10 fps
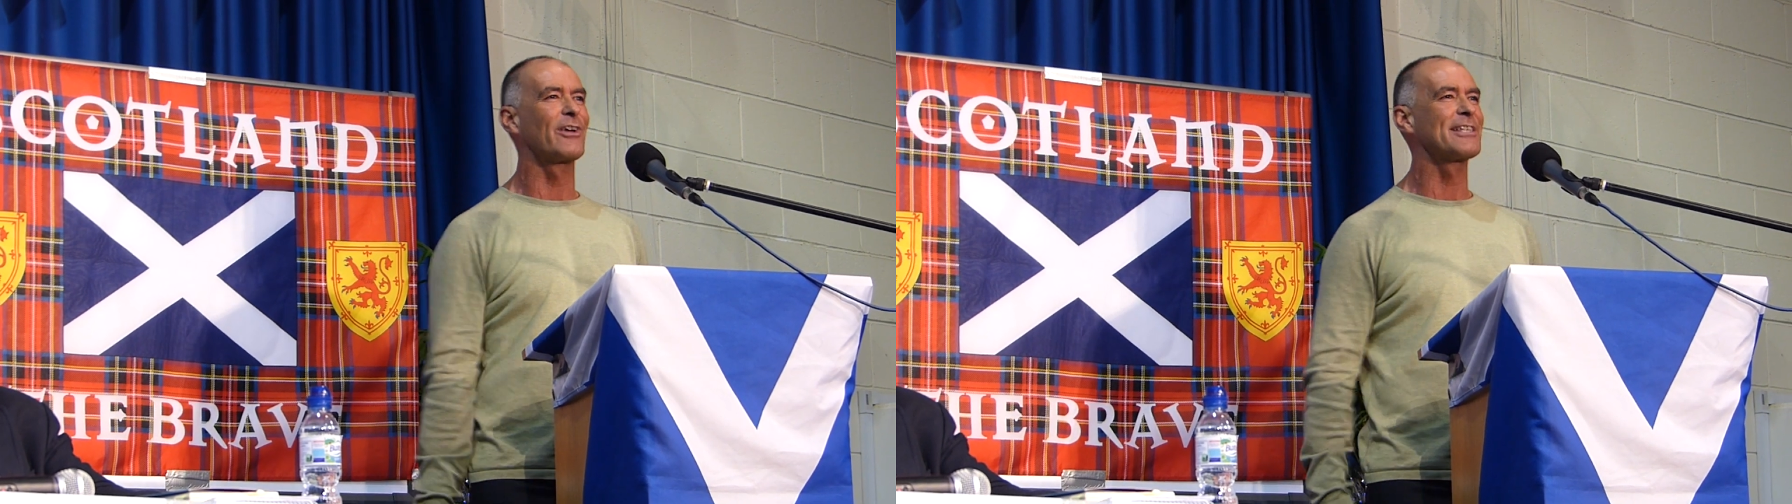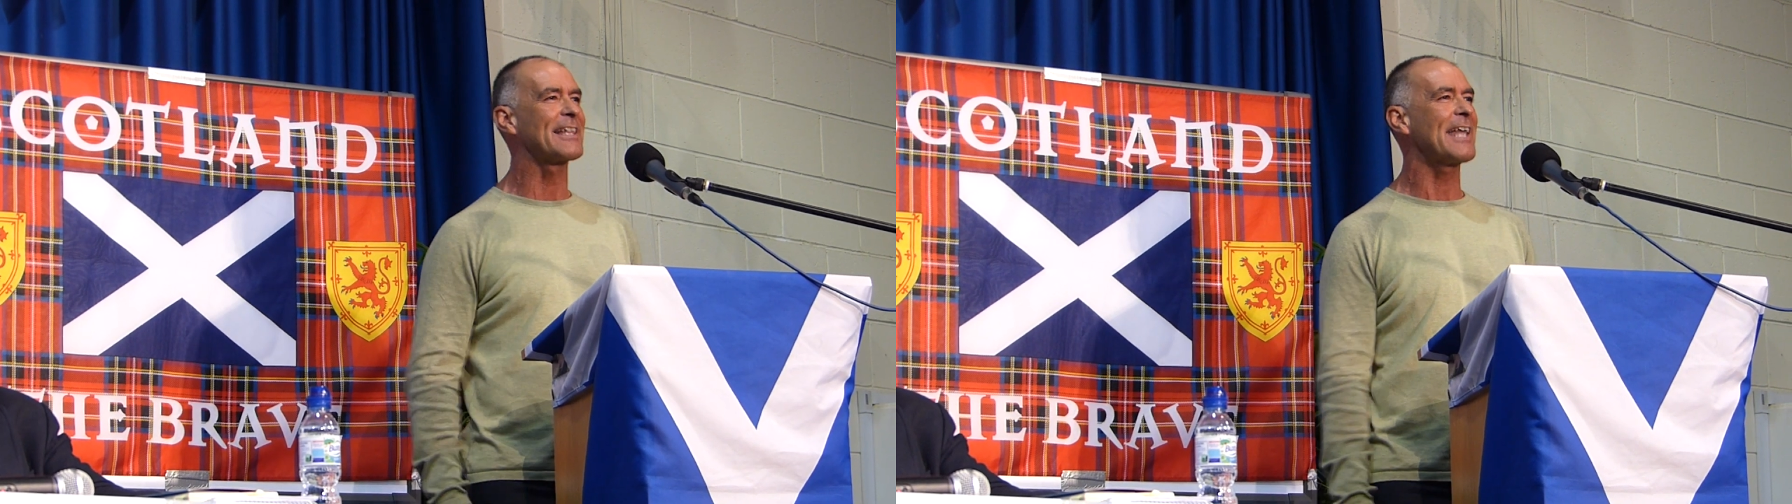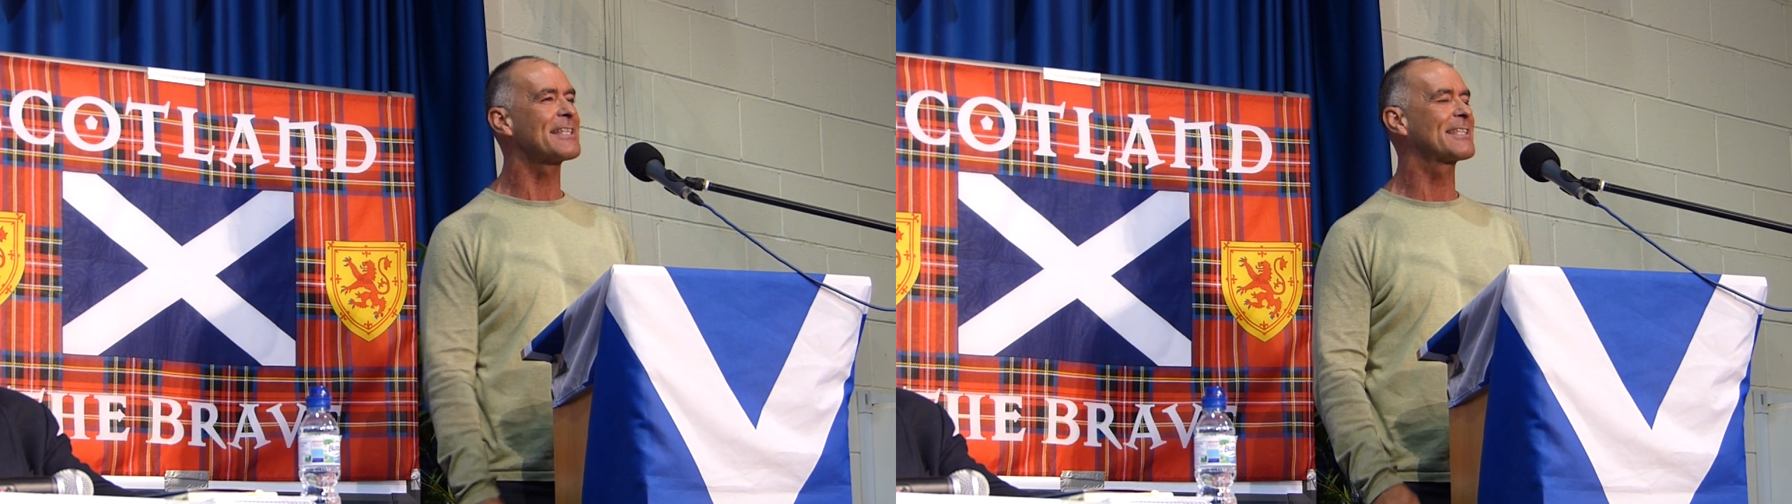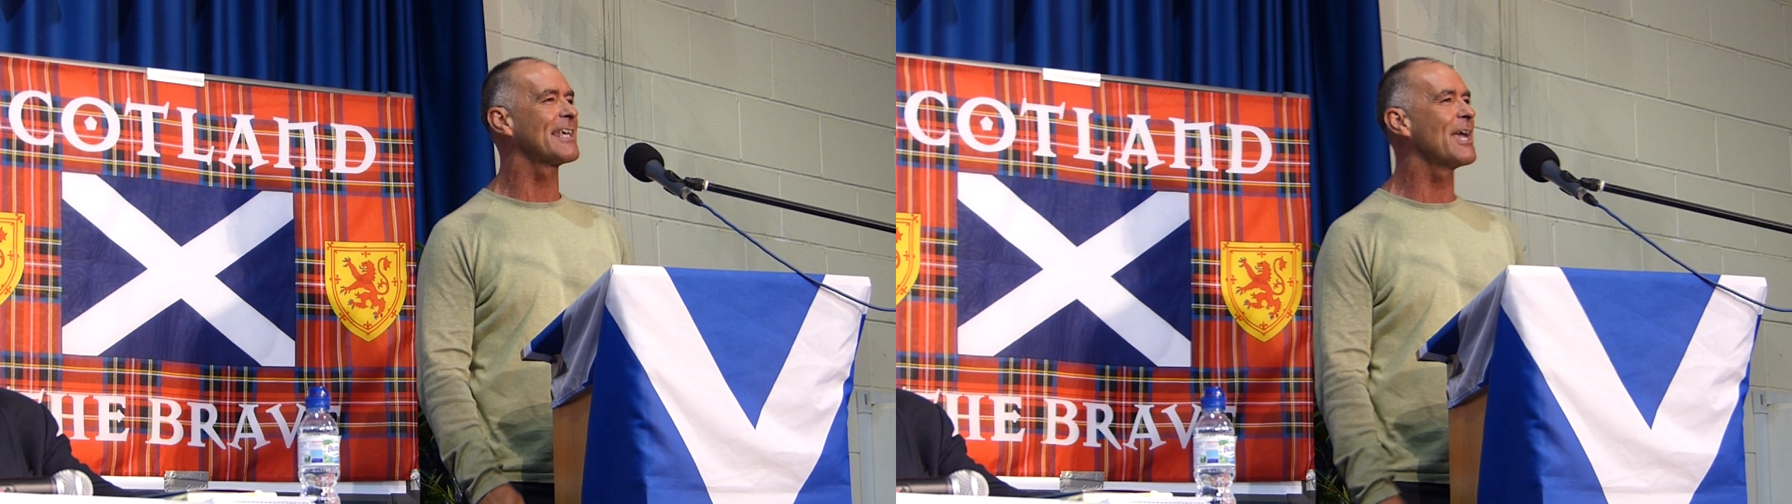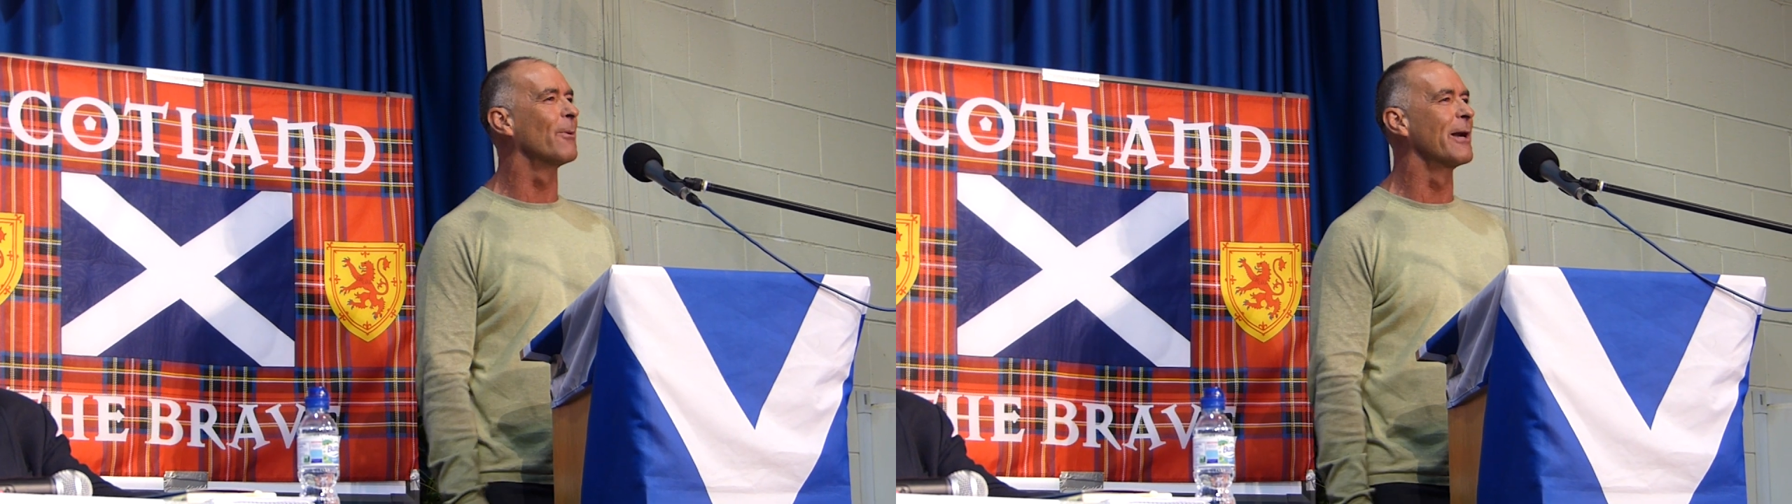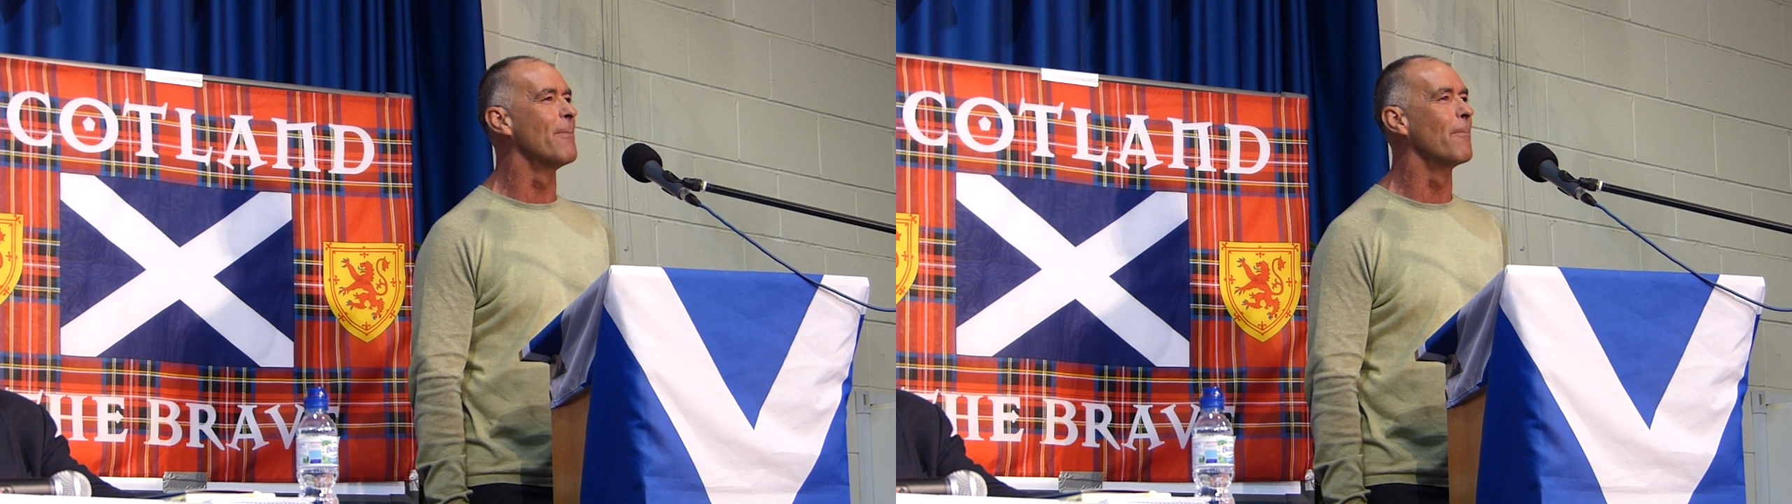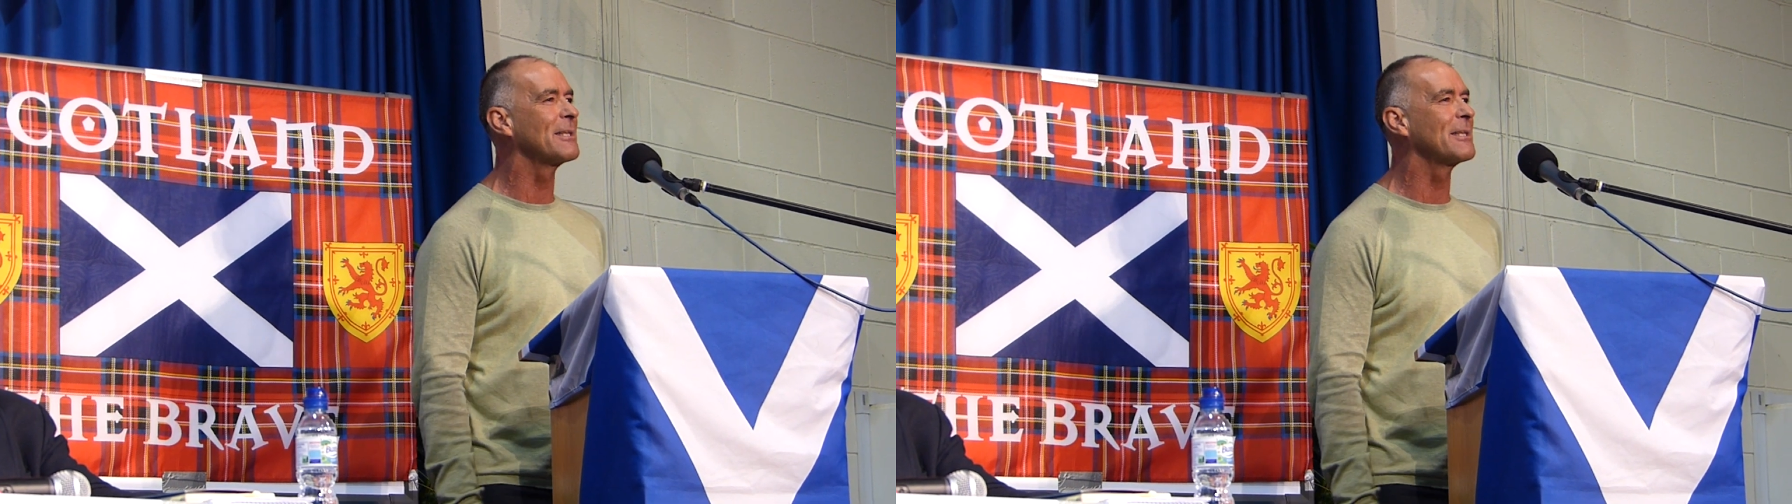because I did say at one of my